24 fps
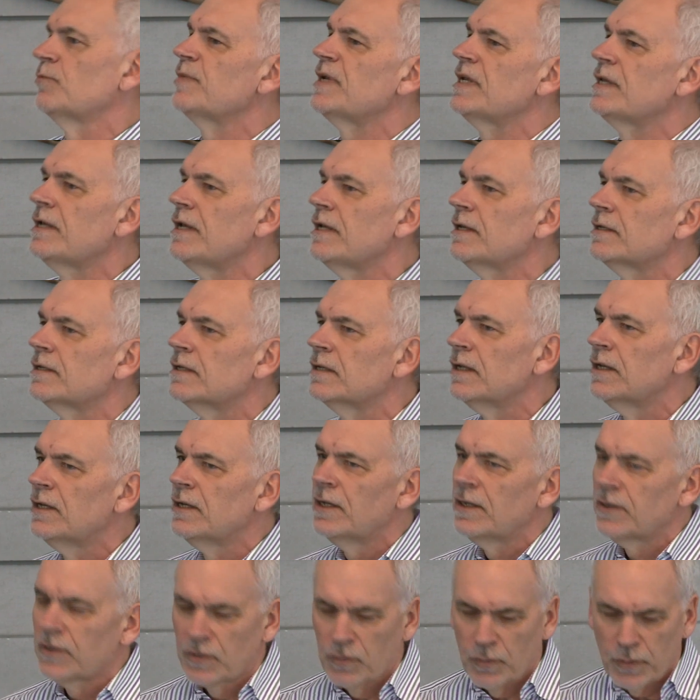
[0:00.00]
be needed
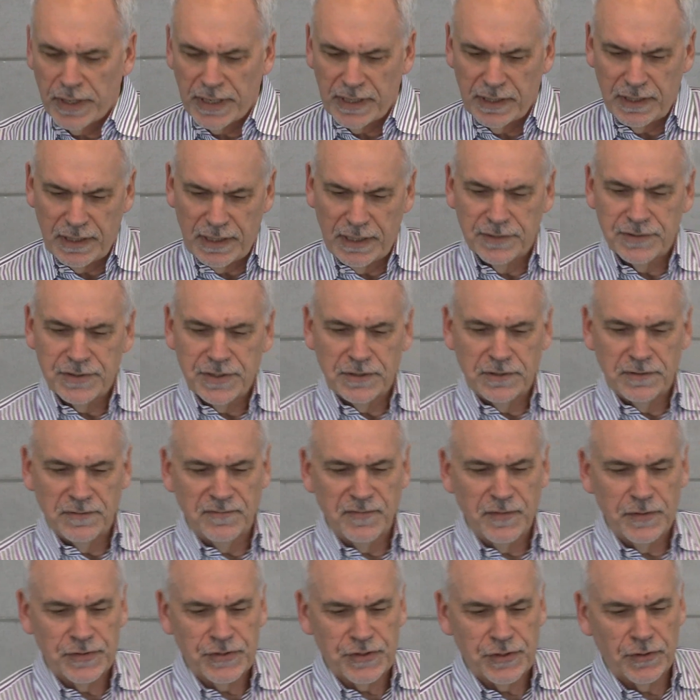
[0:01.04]
going into the
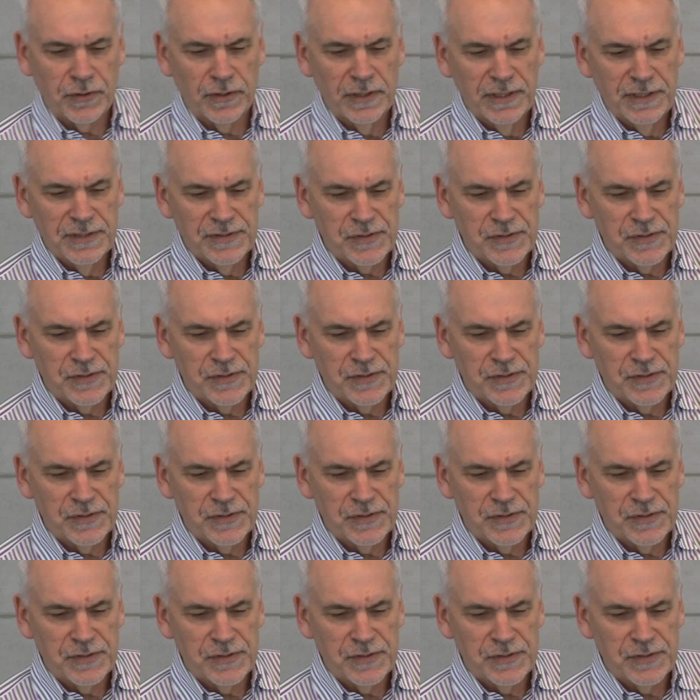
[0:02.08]
future.